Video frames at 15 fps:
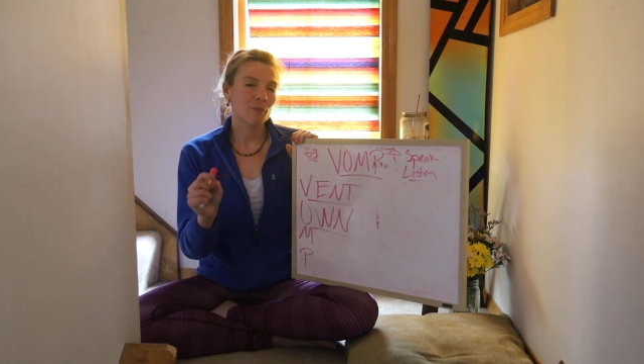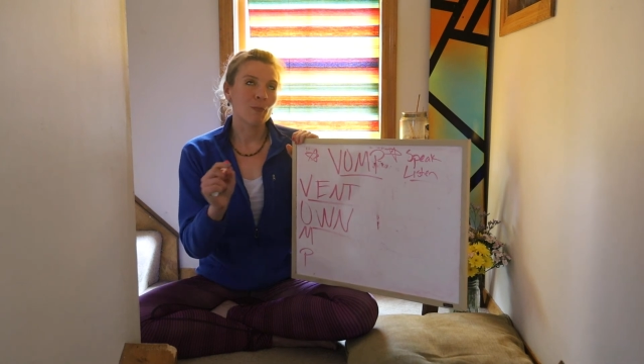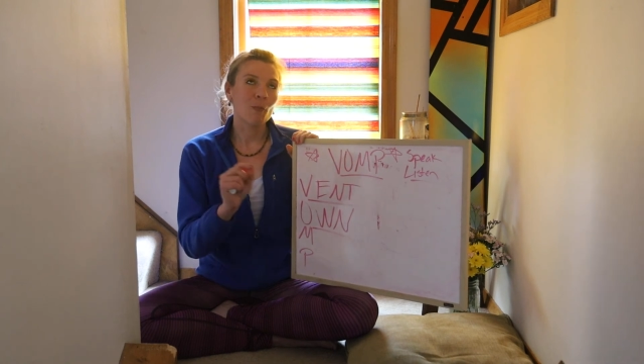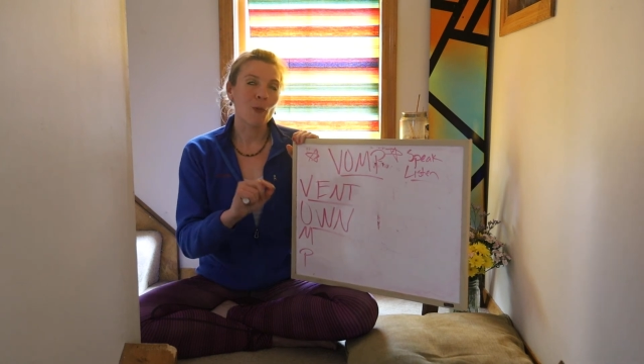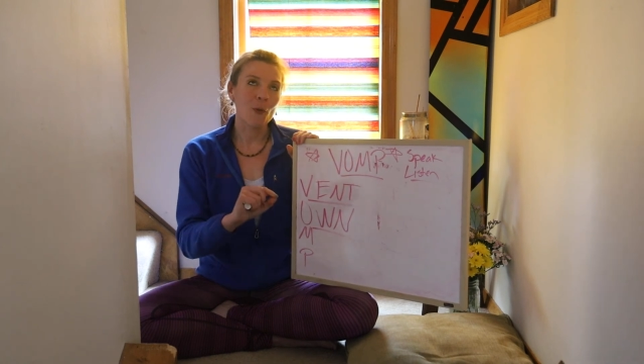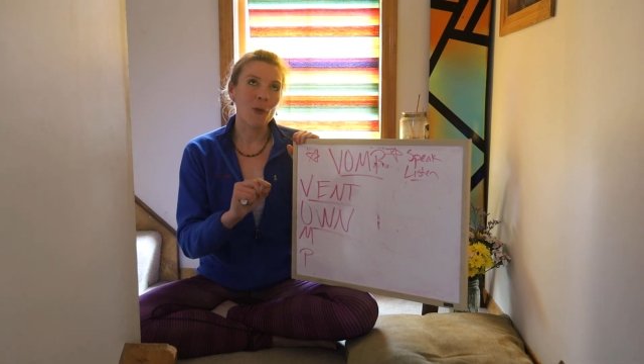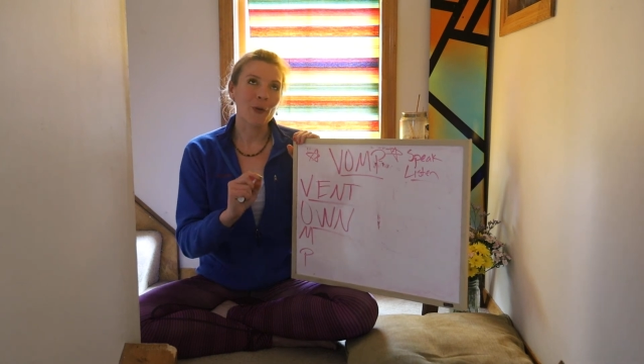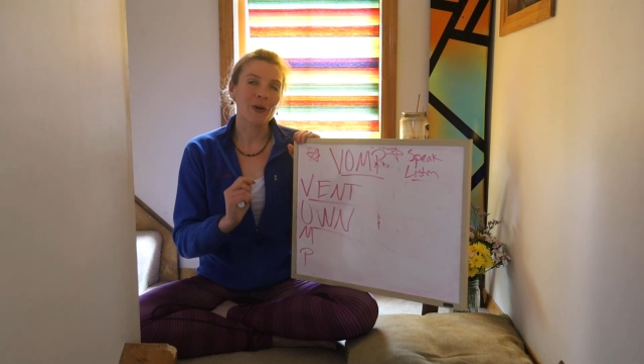
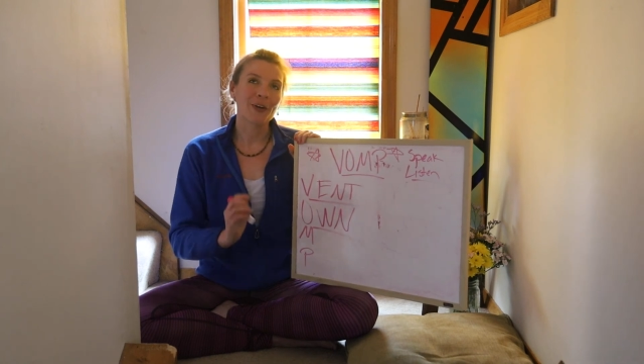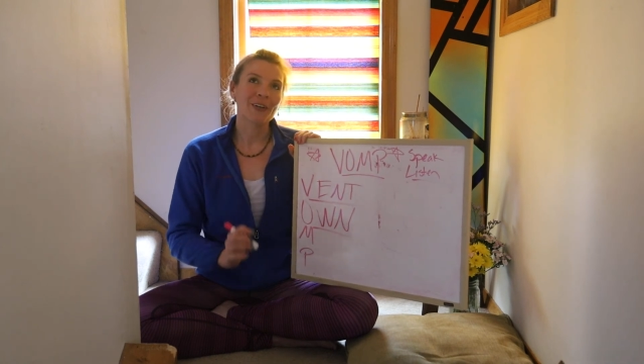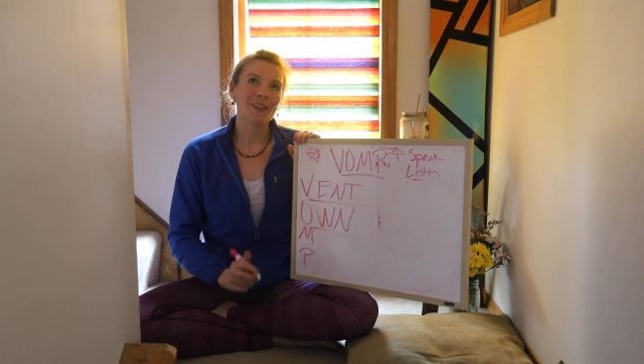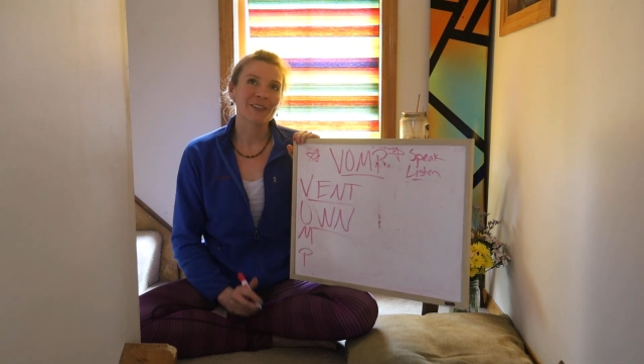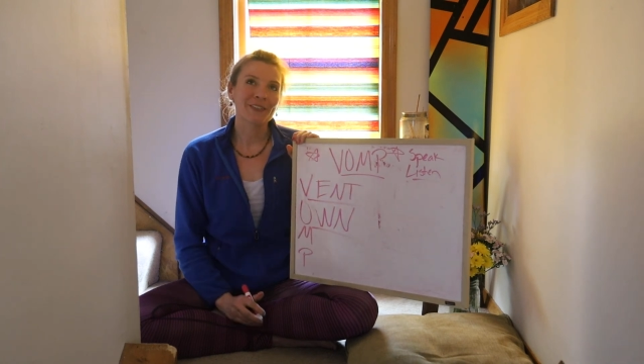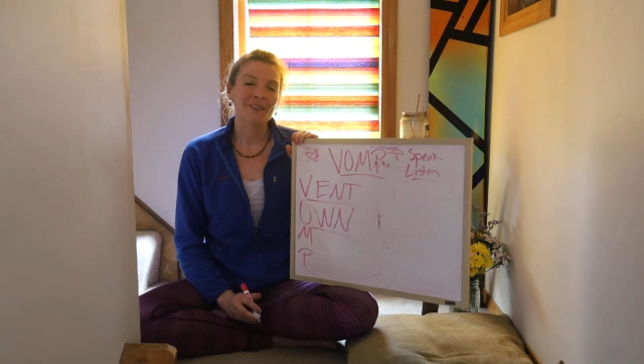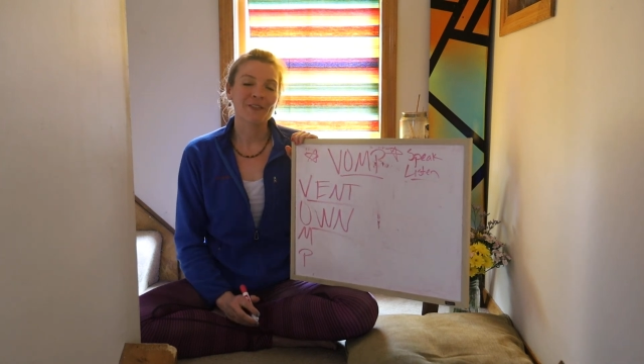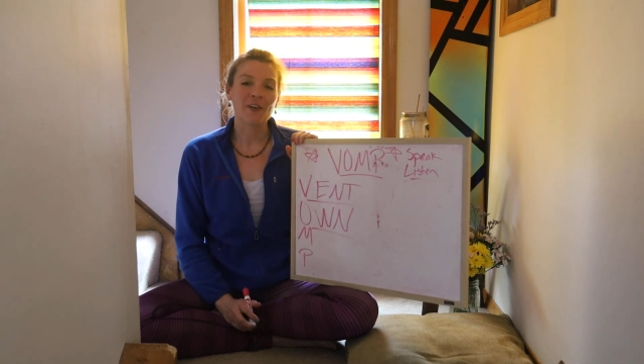
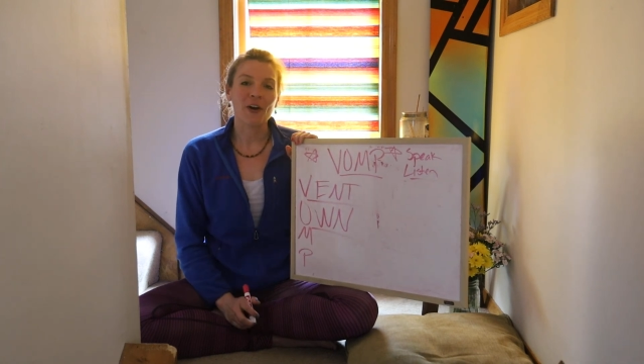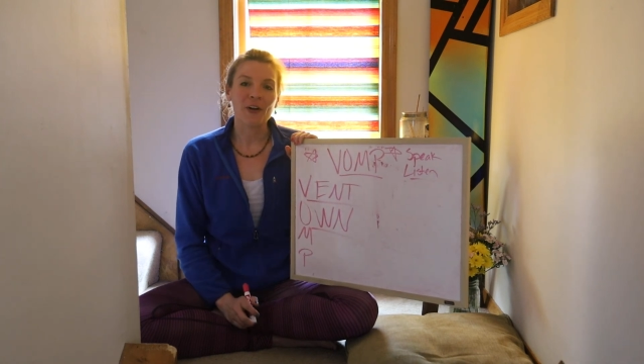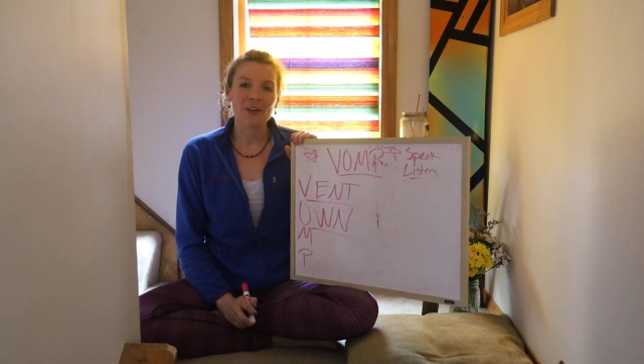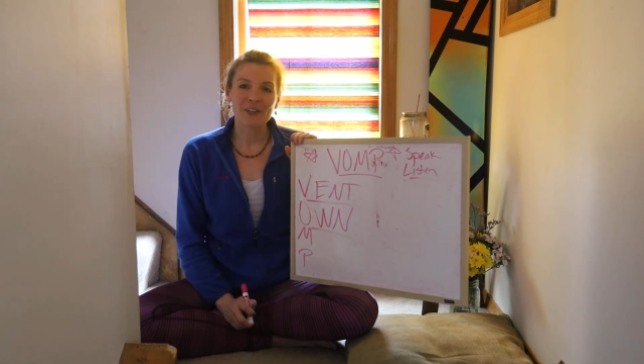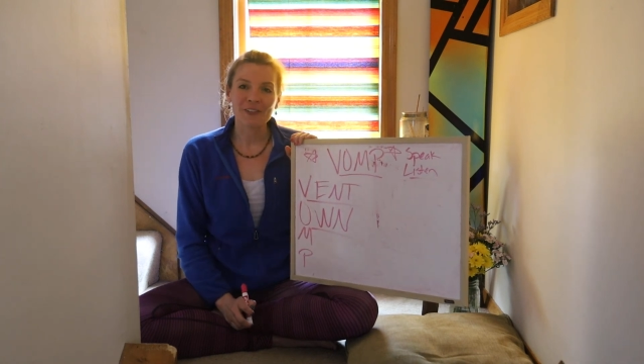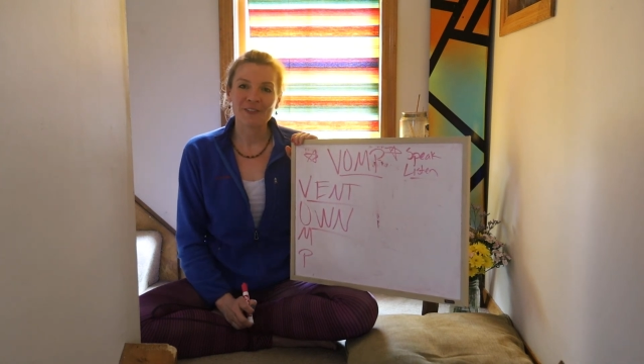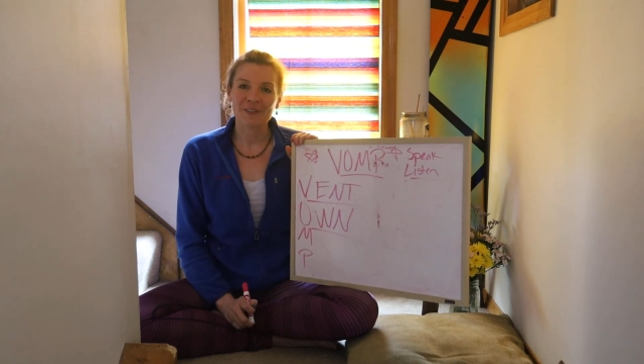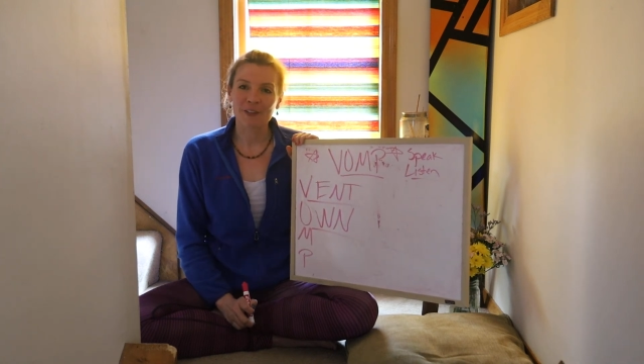more
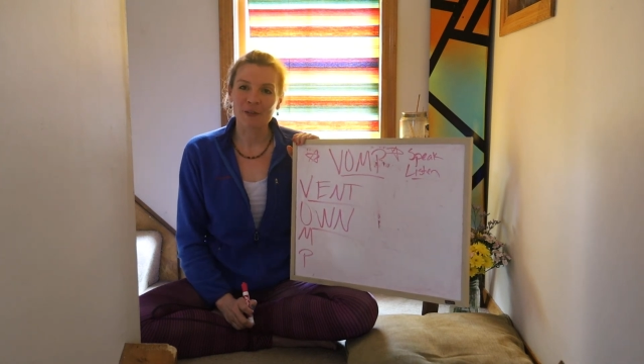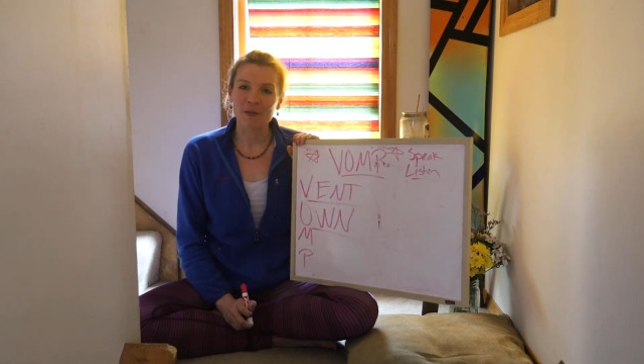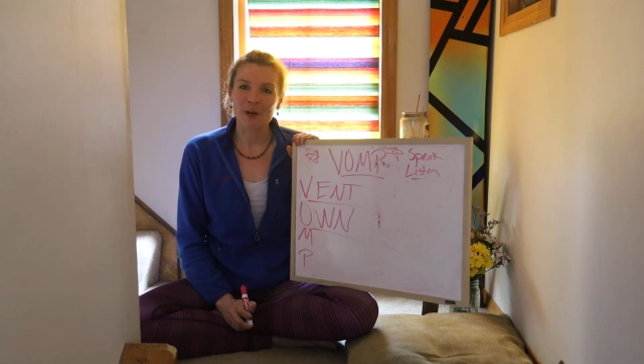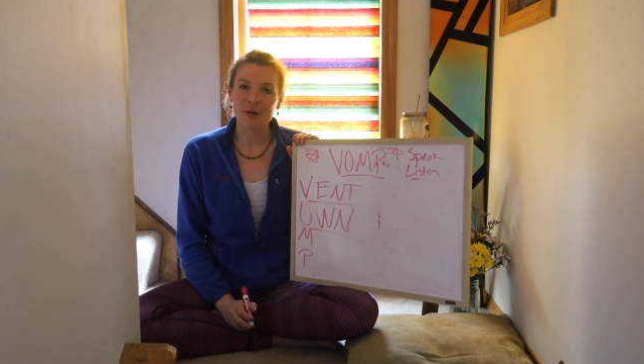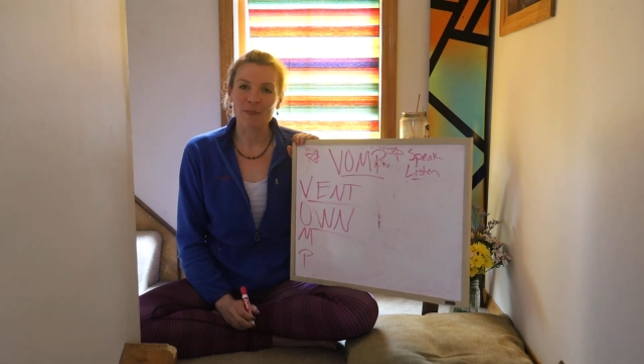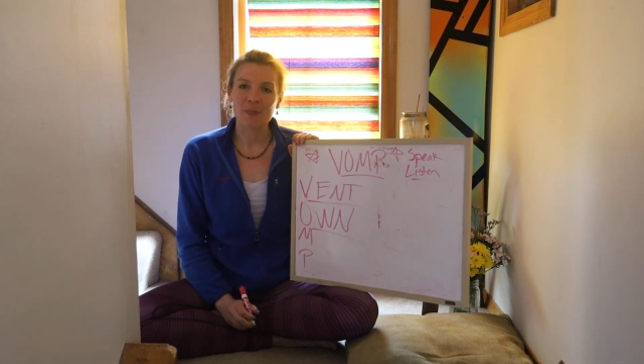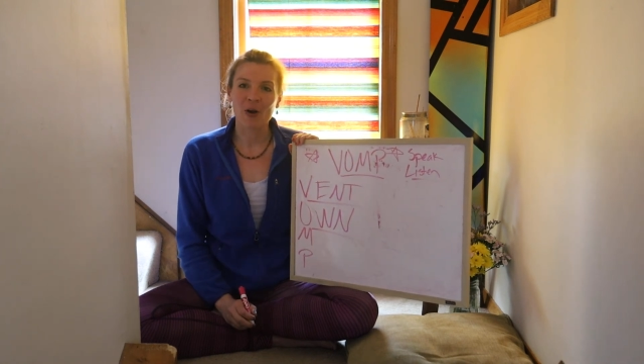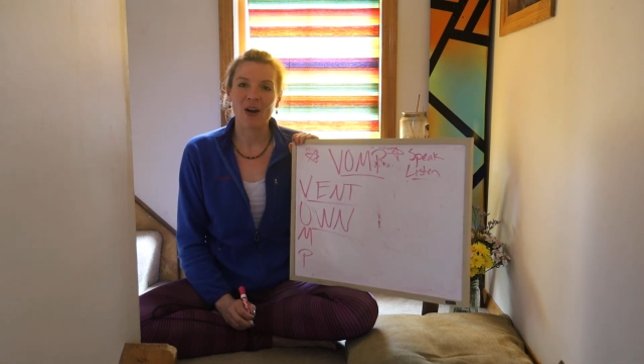fault for
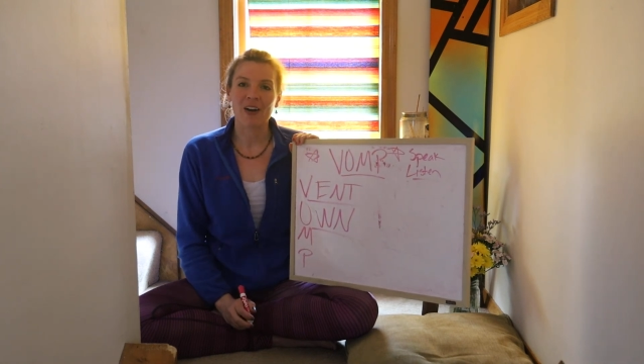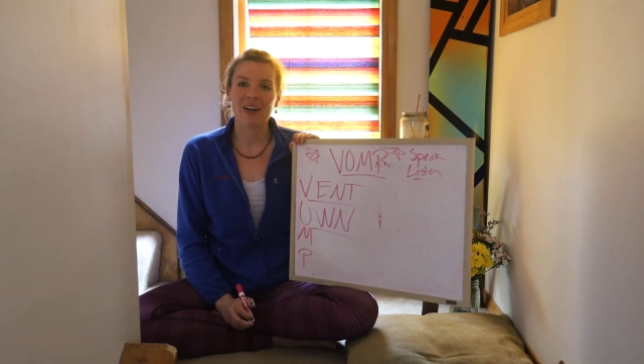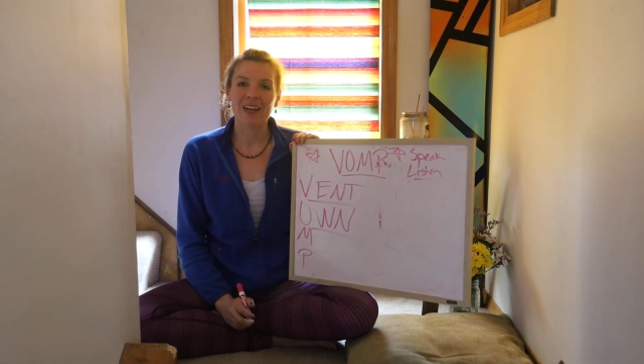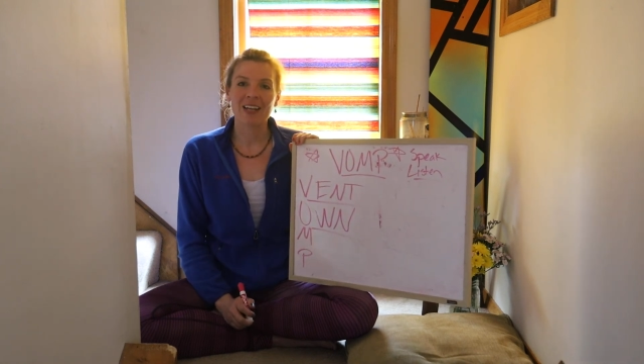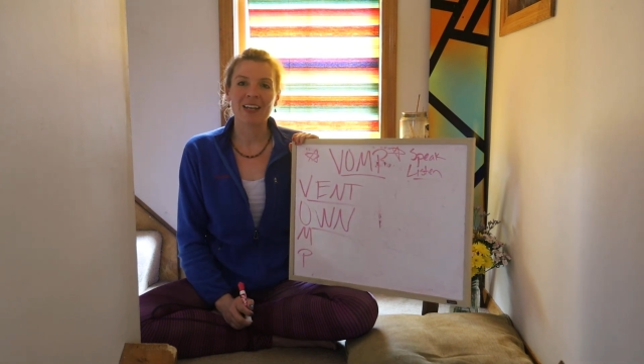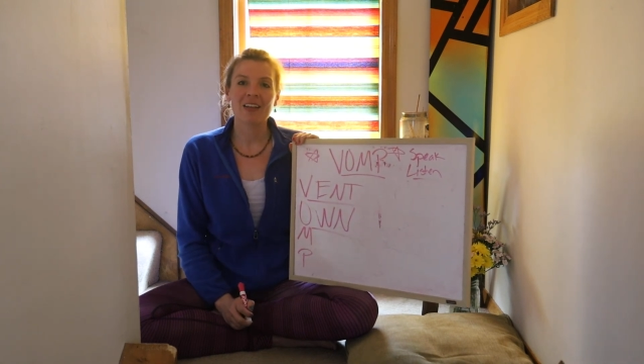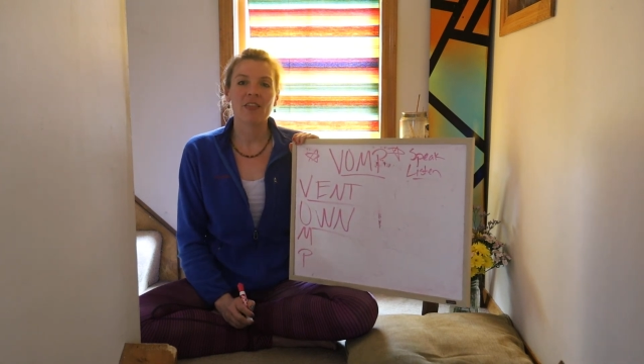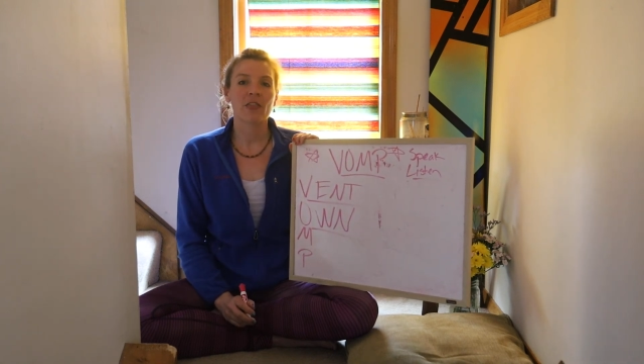one
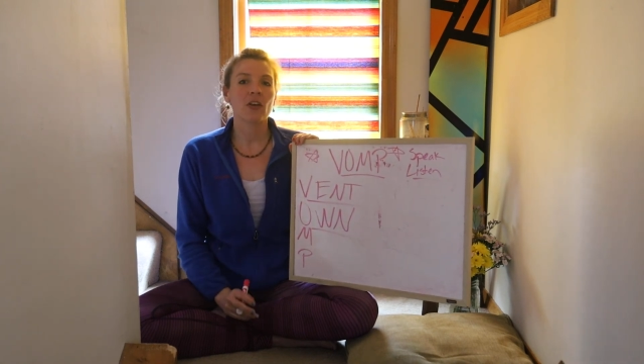party,